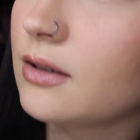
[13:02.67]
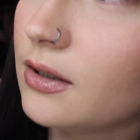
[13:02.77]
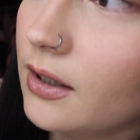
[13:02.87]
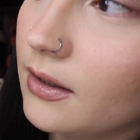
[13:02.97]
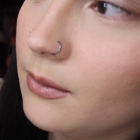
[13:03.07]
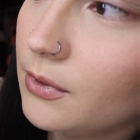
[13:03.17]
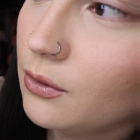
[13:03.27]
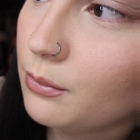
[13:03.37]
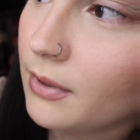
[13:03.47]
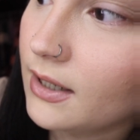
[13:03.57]
Look, and then when
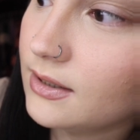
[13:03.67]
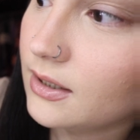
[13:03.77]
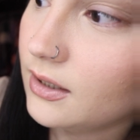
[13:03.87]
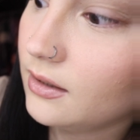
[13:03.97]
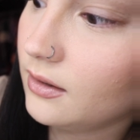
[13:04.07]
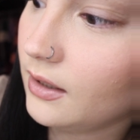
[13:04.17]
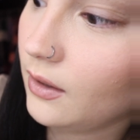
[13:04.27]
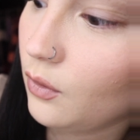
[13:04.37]
you press it, it